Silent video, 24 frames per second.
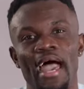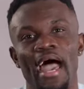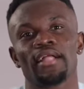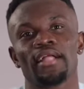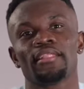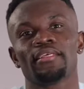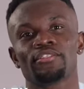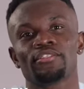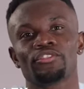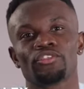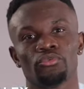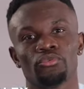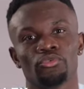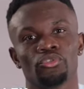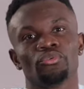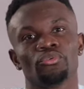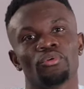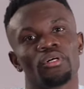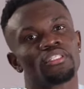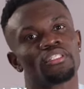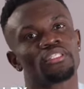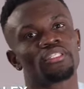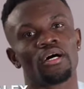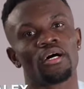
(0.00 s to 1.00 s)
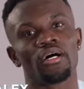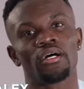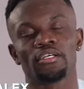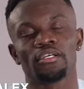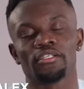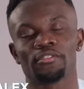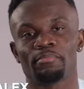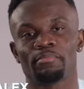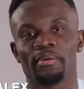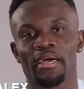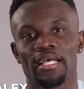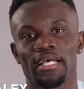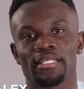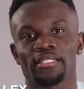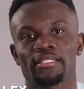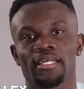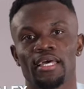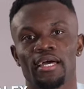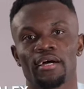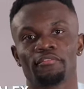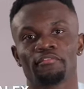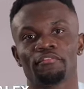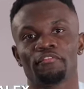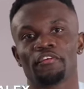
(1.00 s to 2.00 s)
Alex Owusu-Ansa is passed
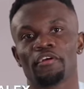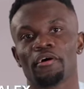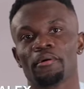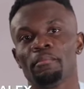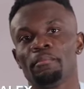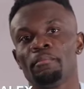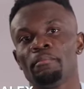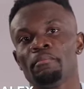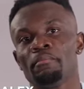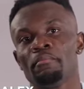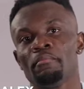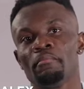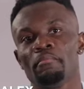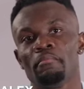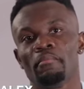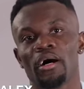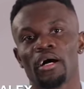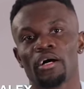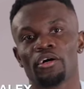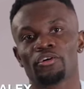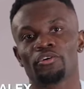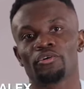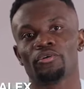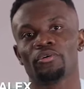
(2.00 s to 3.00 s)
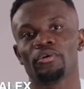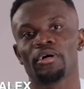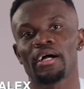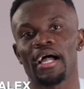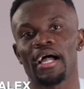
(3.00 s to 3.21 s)
down from my uncle